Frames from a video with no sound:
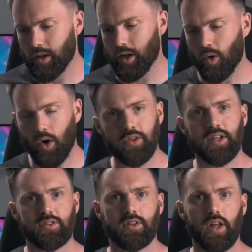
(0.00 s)
Now on
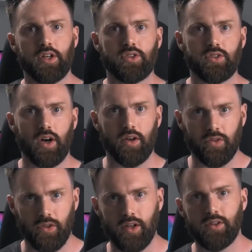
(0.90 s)
the installation side
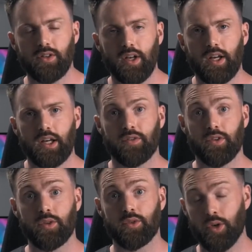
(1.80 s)
of things,
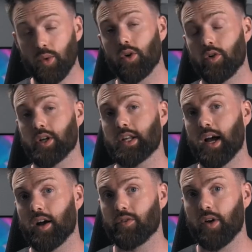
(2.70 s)
if you do already
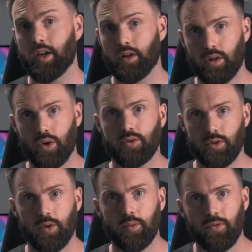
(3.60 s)
have a
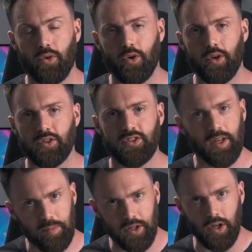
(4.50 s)
closed loop for your
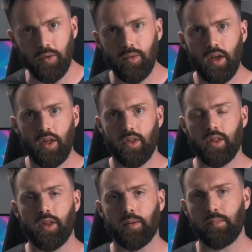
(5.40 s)
CPU,
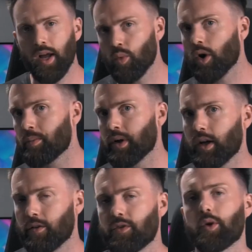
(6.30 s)
then there may well
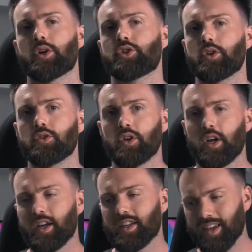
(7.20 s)
be a few issues
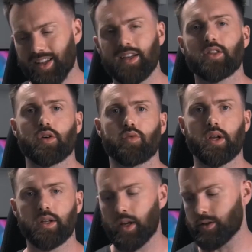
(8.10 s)
getting that
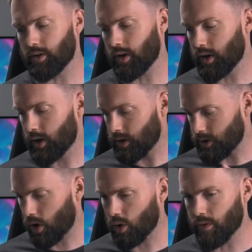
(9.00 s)
radiator,
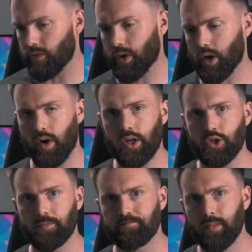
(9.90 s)
this whole
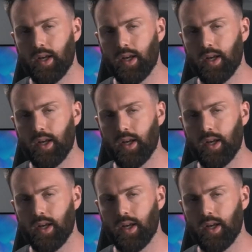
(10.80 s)
configuration,